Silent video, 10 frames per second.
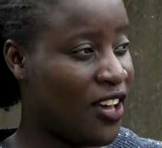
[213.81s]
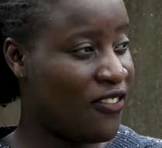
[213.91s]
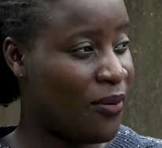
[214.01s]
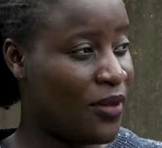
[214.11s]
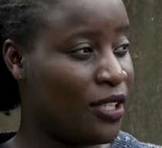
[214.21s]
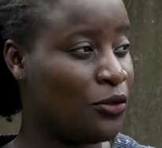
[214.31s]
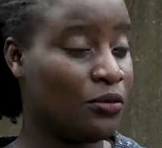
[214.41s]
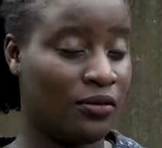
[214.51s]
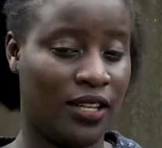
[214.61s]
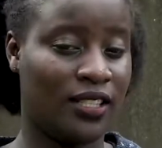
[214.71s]
family to
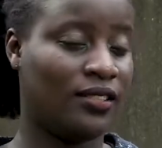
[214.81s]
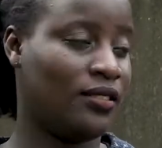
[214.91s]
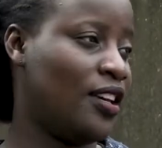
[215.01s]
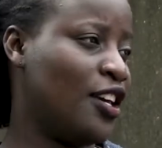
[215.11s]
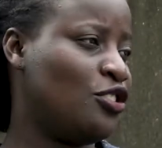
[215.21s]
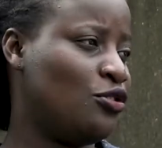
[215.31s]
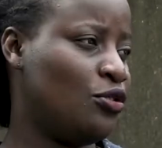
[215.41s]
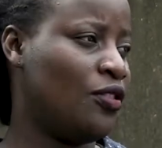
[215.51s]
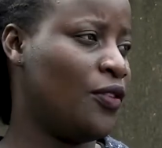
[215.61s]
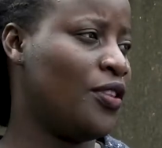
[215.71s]
get engaged to you.
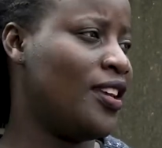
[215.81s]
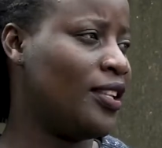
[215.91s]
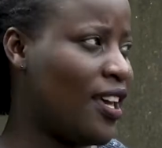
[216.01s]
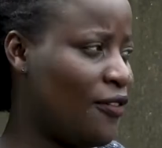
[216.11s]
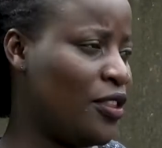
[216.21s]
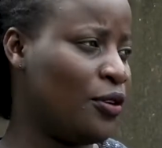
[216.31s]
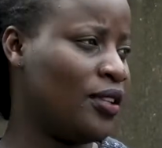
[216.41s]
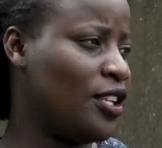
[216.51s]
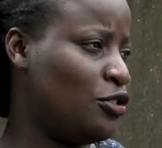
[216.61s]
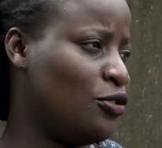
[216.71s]
Even when they love you, they will
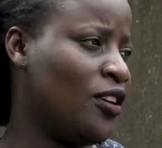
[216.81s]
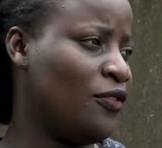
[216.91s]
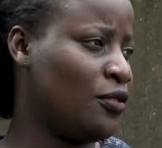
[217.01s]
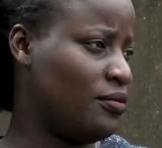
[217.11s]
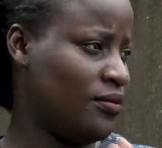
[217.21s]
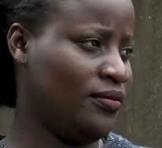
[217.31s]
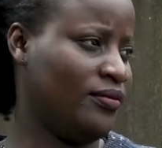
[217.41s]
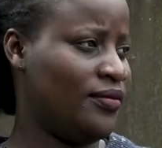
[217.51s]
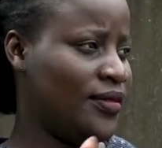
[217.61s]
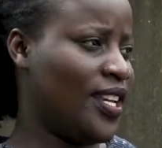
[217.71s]
let you go if your
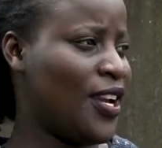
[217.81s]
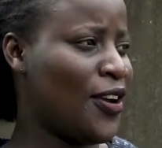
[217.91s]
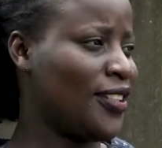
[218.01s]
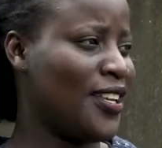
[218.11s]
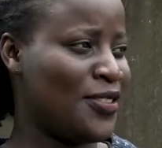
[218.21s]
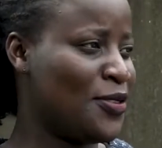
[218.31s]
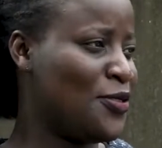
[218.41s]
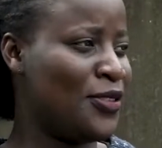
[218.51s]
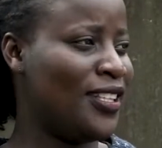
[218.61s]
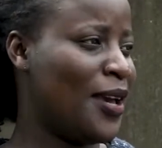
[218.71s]
character is not
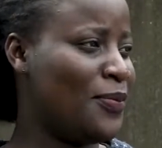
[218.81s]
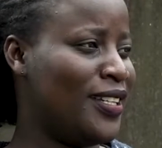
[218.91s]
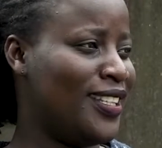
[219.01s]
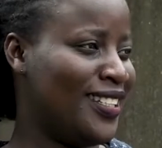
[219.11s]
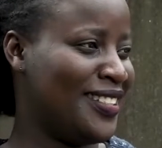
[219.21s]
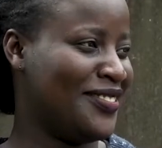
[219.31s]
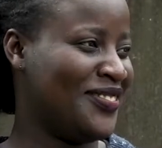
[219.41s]
really appealing.